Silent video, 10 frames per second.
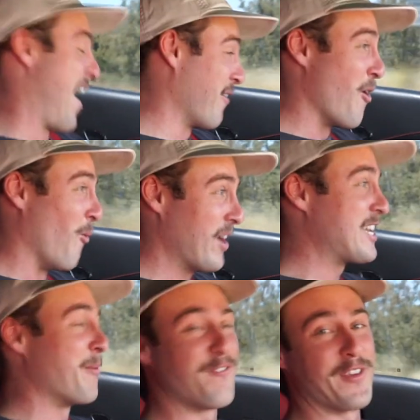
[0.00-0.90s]
I don't know what
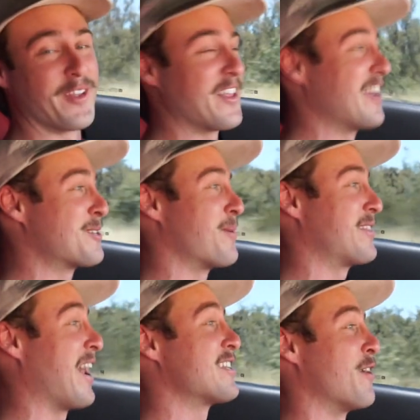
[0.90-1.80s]
type of feeling that is, but
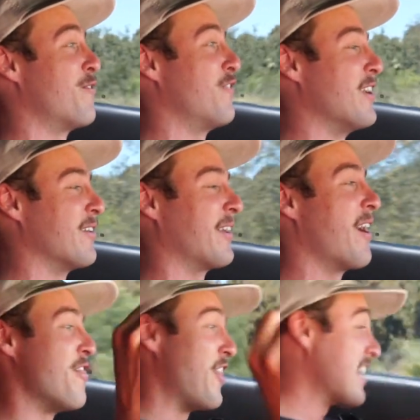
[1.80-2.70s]
that is a
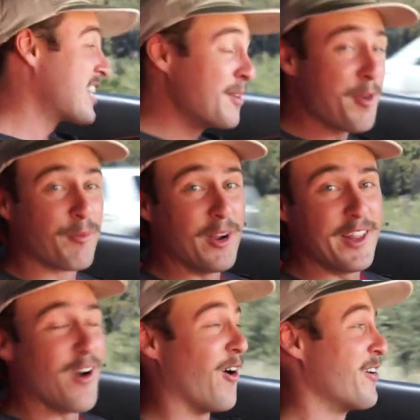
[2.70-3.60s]
feeling. That's gonna be
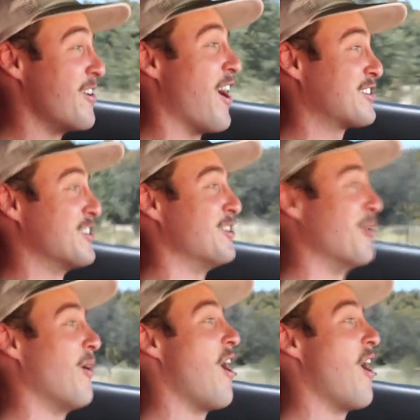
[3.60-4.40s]
really hard not to do